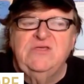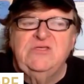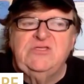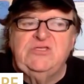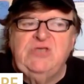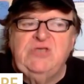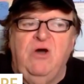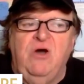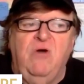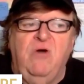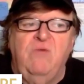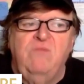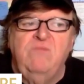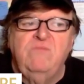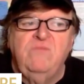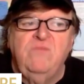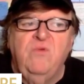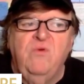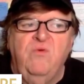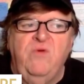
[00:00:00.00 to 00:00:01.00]
So
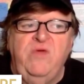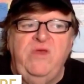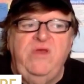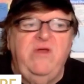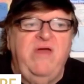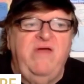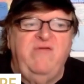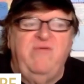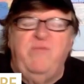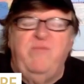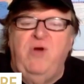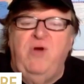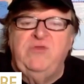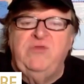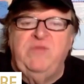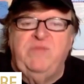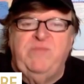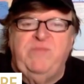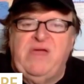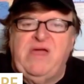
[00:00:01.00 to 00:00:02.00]
we don't have a
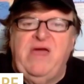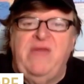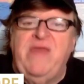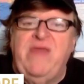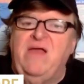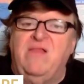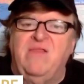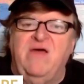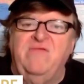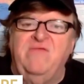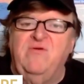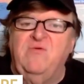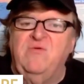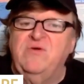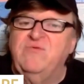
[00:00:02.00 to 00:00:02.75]
bone to pick on that level